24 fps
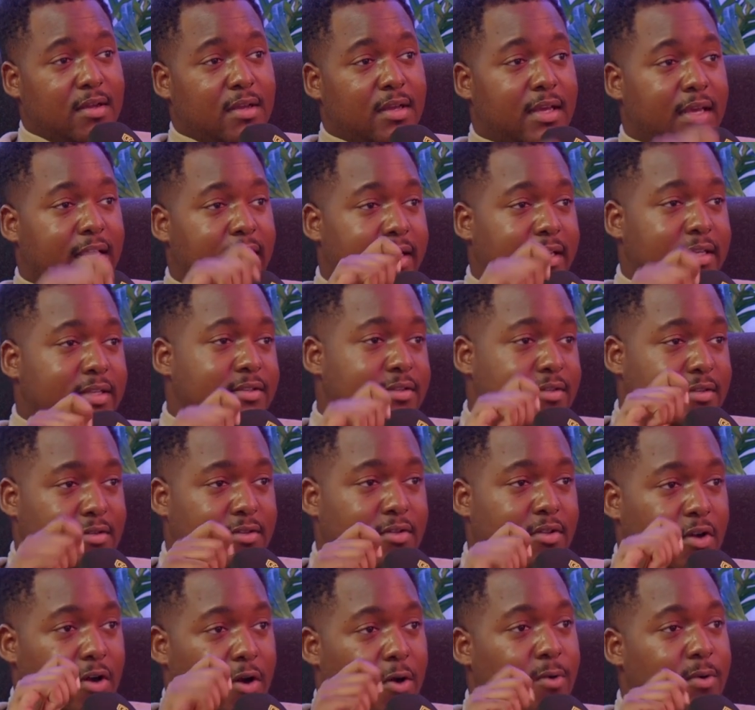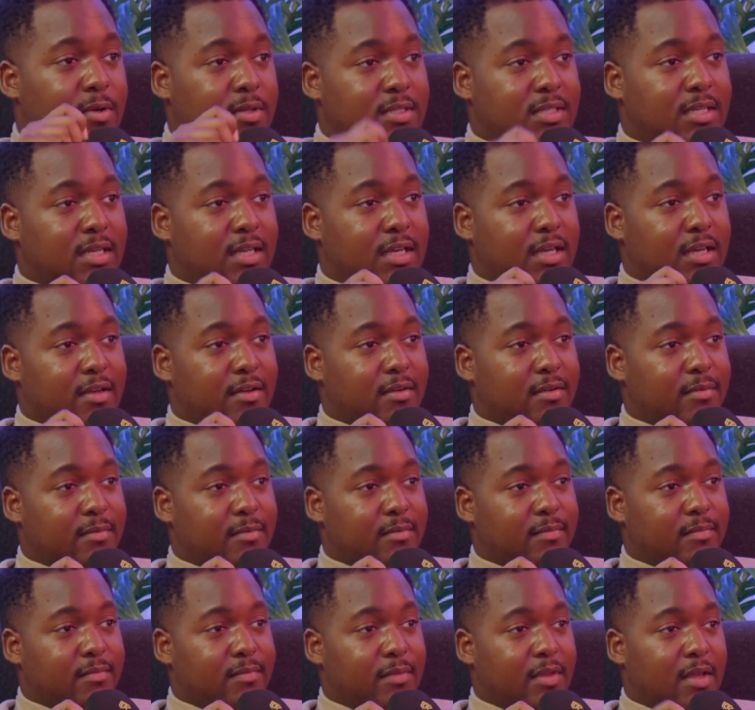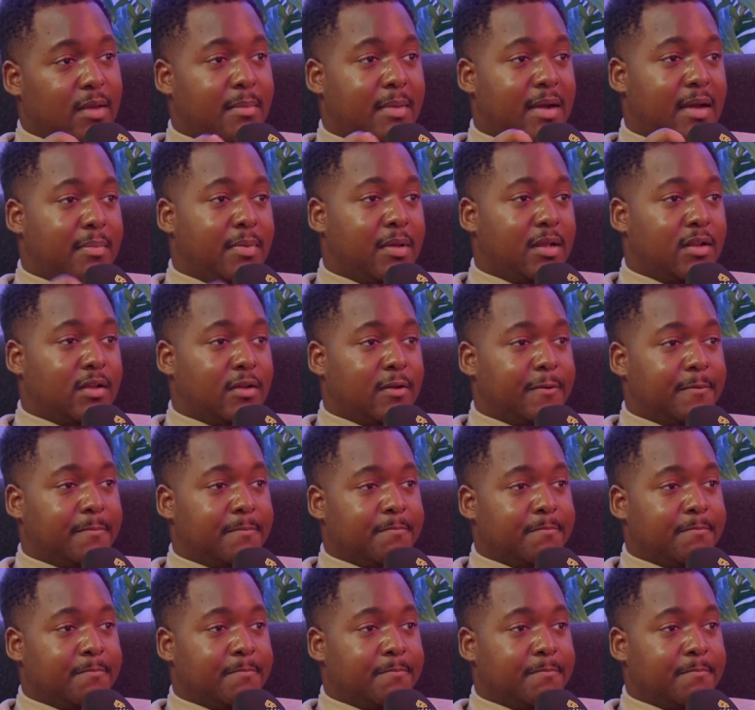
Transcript: is the golden ticket, in my opinion.